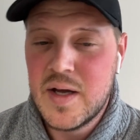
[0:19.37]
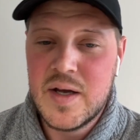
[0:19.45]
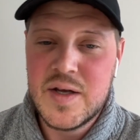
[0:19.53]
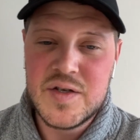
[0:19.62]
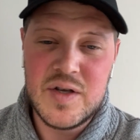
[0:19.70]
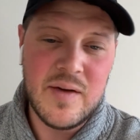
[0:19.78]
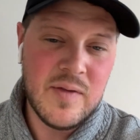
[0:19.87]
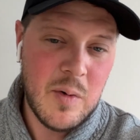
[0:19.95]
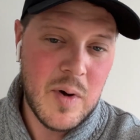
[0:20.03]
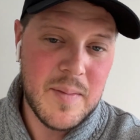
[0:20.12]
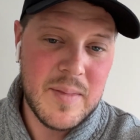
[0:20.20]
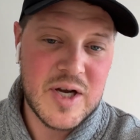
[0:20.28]
So you definitely
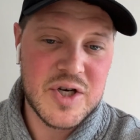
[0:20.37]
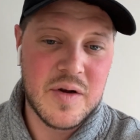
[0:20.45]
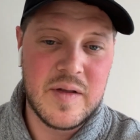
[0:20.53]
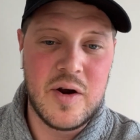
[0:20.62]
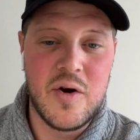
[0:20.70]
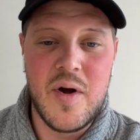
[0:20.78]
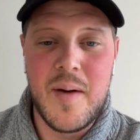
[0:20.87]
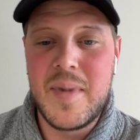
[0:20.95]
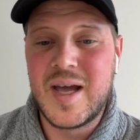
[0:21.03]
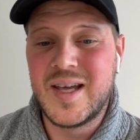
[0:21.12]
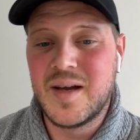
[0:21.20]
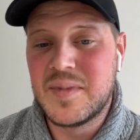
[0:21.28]
want to make sure that you're not
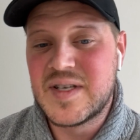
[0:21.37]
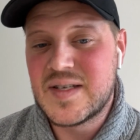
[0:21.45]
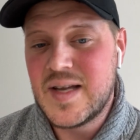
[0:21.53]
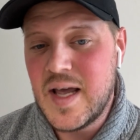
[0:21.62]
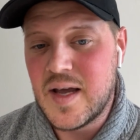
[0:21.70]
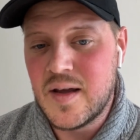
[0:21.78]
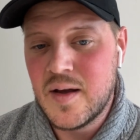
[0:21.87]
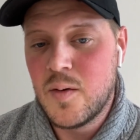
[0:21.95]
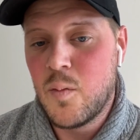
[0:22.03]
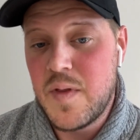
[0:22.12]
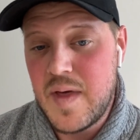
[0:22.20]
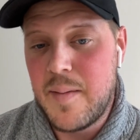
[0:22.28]
making a mistake
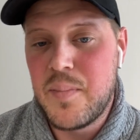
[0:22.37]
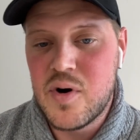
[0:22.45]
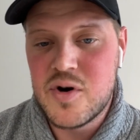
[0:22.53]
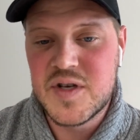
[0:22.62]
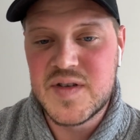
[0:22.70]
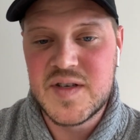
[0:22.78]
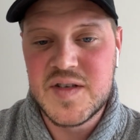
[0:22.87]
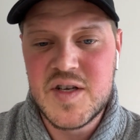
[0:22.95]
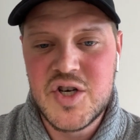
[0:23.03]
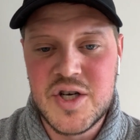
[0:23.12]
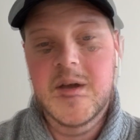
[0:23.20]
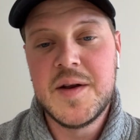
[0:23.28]
with that purchase
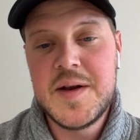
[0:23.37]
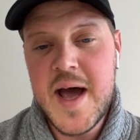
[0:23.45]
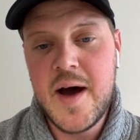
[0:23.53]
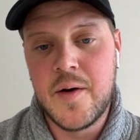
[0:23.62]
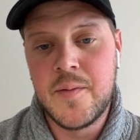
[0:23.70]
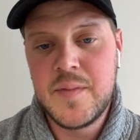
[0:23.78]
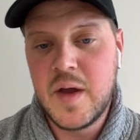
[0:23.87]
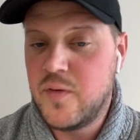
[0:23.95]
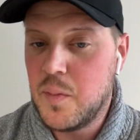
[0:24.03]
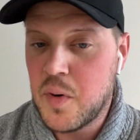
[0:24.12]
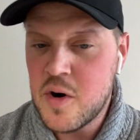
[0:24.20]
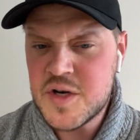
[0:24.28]
decision. Now, if
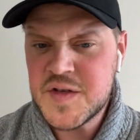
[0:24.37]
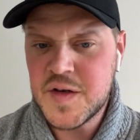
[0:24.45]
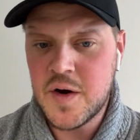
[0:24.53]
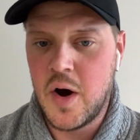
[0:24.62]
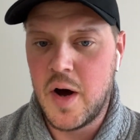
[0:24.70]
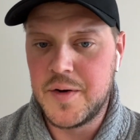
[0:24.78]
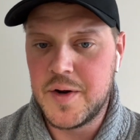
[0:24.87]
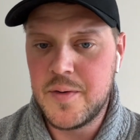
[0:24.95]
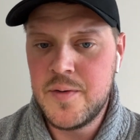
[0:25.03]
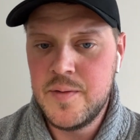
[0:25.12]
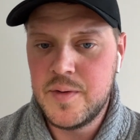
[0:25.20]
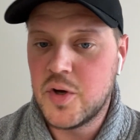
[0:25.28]
you purchase a
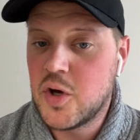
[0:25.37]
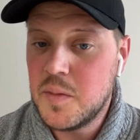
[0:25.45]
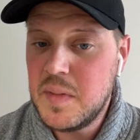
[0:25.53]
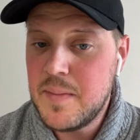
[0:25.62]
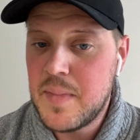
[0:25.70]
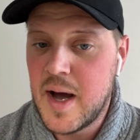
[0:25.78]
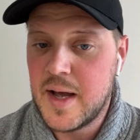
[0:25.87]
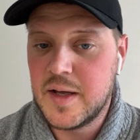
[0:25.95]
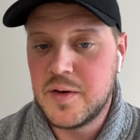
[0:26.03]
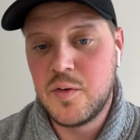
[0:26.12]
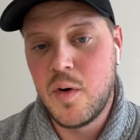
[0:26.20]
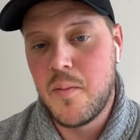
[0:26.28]
condo, you could be buying
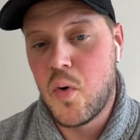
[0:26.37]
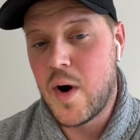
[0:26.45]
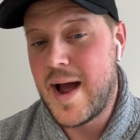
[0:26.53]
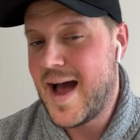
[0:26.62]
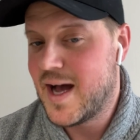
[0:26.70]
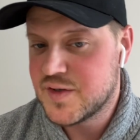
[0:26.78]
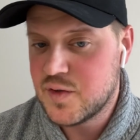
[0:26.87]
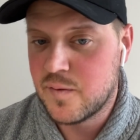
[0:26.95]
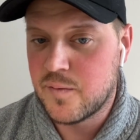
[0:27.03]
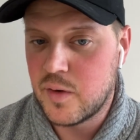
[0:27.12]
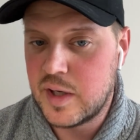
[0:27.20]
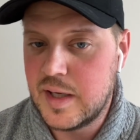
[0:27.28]
into a more
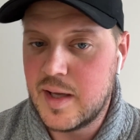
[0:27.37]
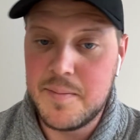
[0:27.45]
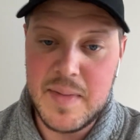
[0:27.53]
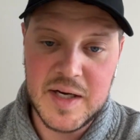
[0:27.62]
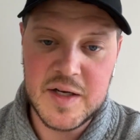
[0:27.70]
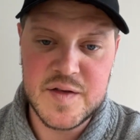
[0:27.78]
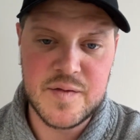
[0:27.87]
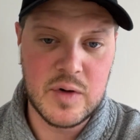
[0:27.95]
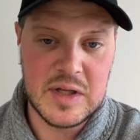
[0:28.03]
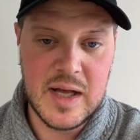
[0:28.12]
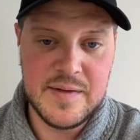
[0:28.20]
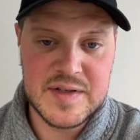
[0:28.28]
hassle-free and
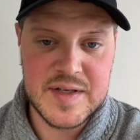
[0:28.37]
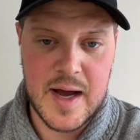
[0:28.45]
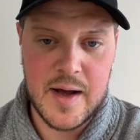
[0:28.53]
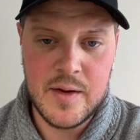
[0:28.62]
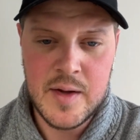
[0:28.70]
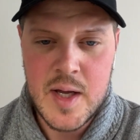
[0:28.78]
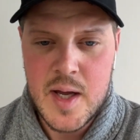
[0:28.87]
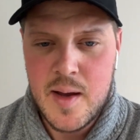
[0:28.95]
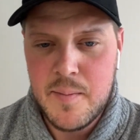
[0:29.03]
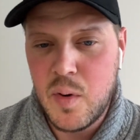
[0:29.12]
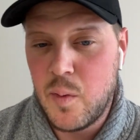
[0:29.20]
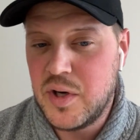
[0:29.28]
maintenance-free lifestyle.
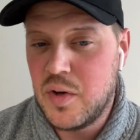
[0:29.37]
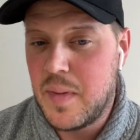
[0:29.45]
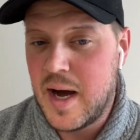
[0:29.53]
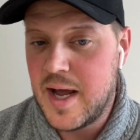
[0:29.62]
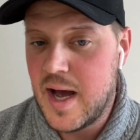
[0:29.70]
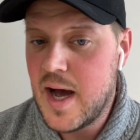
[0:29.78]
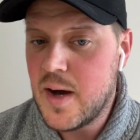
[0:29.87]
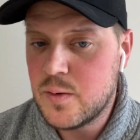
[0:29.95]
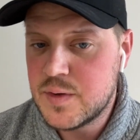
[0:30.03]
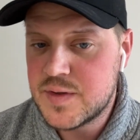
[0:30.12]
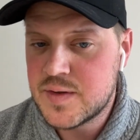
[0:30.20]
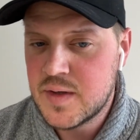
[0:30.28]
But when you buy a
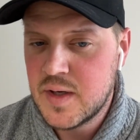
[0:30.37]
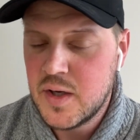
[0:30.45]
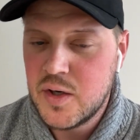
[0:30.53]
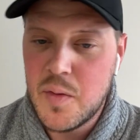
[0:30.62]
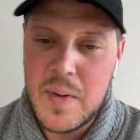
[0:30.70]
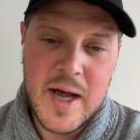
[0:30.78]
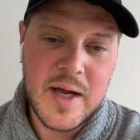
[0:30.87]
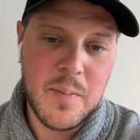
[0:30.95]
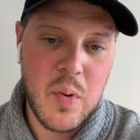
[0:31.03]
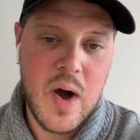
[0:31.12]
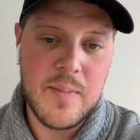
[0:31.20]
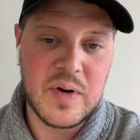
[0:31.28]
house, you're buying a
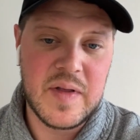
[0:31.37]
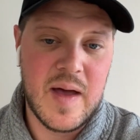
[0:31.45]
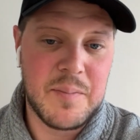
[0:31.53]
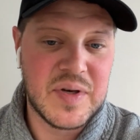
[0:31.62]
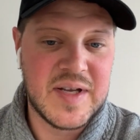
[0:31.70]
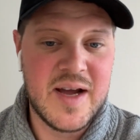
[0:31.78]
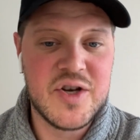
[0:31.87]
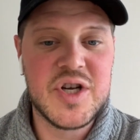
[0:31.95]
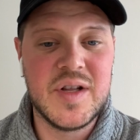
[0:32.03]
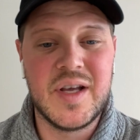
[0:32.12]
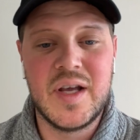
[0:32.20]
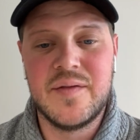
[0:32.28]
property that
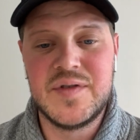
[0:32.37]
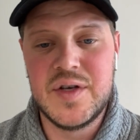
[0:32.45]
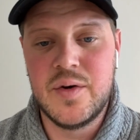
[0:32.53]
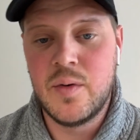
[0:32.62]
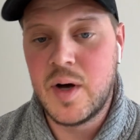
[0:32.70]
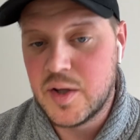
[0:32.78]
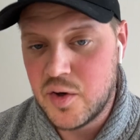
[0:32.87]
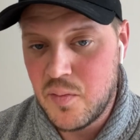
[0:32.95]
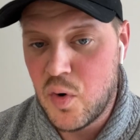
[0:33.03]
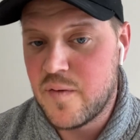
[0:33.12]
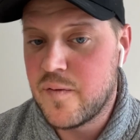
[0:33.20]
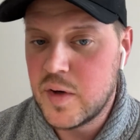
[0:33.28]
potentially gives you a little
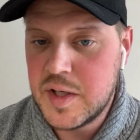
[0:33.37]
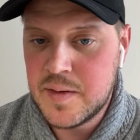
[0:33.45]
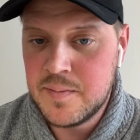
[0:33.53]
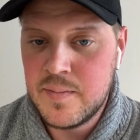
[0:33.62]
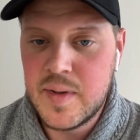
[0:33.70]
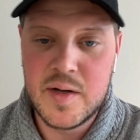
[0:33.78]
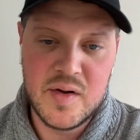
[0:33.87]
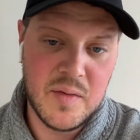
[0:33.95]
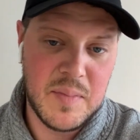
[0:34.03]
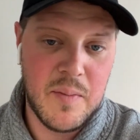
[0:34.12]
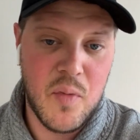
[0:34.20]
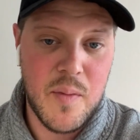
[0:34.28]
more freedom and a little
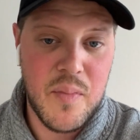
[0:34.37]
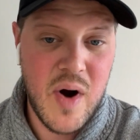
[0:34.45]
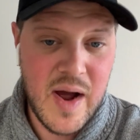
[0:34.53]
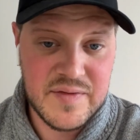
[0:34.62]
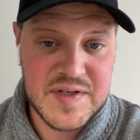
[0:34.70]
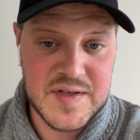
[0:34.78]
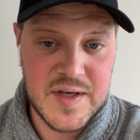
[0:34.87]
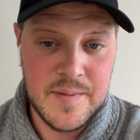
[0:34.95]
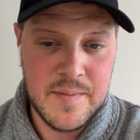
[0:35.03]
bit more privacy.